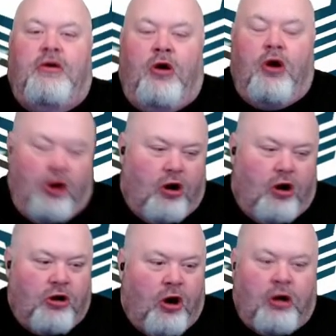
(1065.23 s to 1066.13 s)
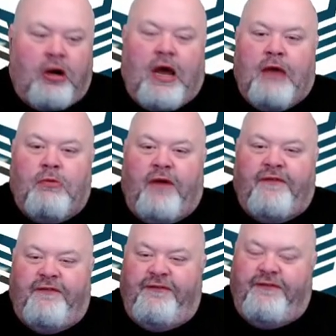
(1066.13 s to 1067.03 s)
hard R. I want
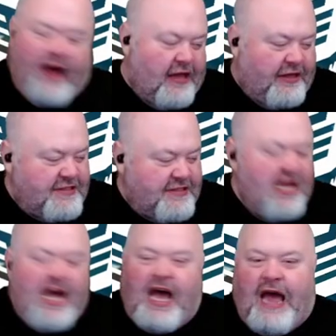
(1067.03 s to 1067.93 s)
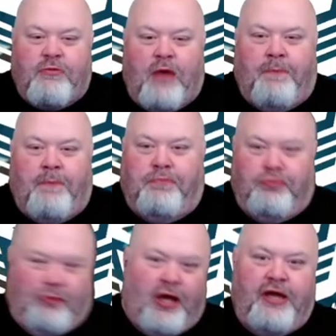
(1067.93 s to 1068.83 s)
violence. I want
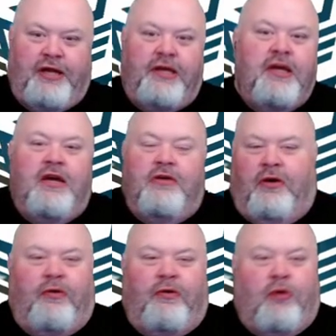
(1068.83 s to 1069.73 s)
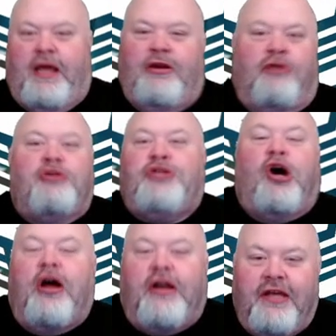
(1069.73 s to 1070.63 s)
blood or, or
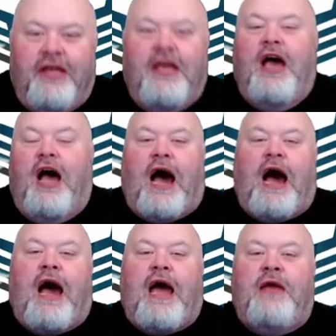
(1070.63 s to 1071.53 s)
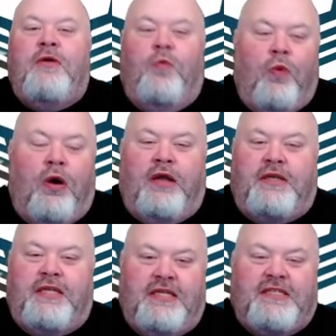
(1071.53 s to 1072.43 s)
energon. I
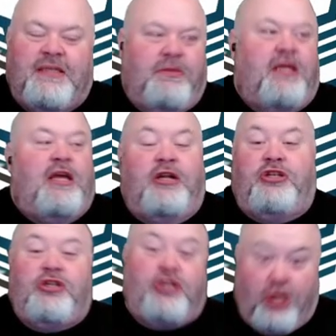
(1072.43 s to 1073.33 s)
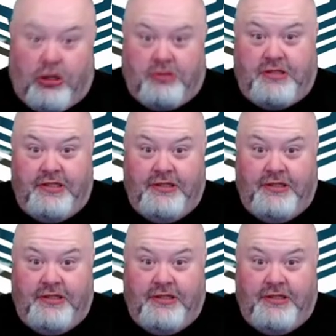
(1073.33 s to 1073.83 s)
want something adult.